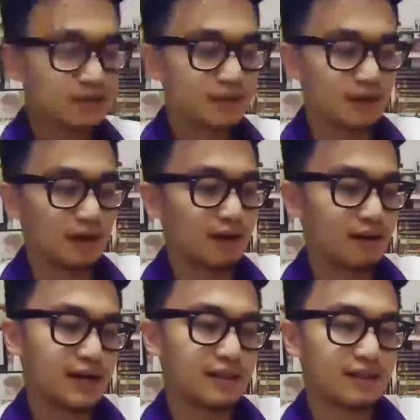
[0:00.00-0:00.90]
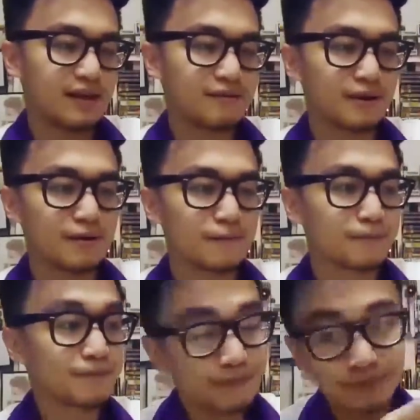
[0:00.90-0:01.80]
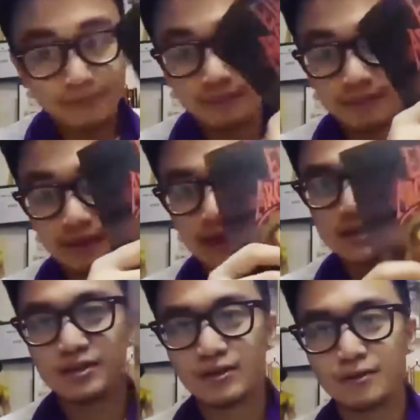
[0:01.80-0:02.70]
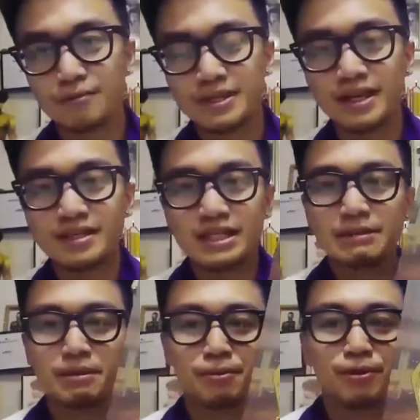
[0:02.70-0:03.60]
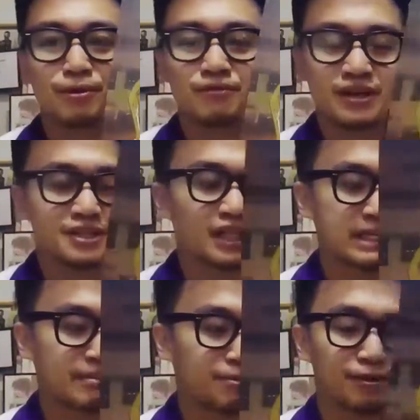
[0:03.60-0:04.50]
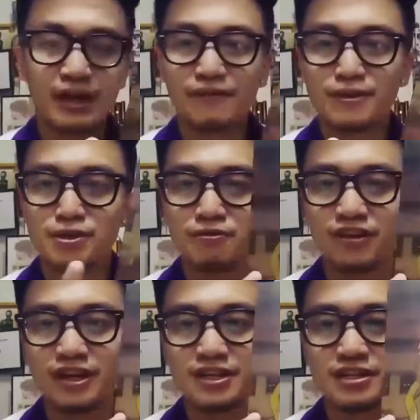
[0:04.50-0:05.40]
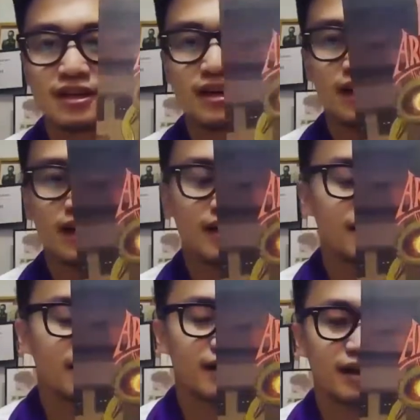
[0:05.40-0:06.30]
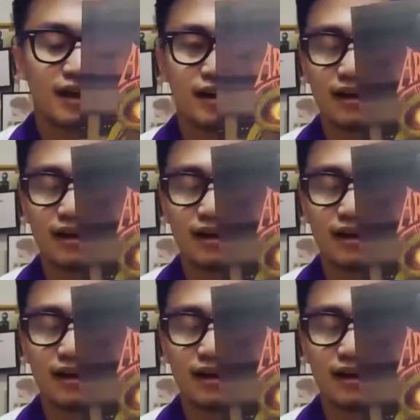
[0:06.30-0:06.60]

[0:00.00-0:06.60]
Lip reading: 905. Alright, there we go. So besides finishing Tabi-po 3, I've also finished El Arcang.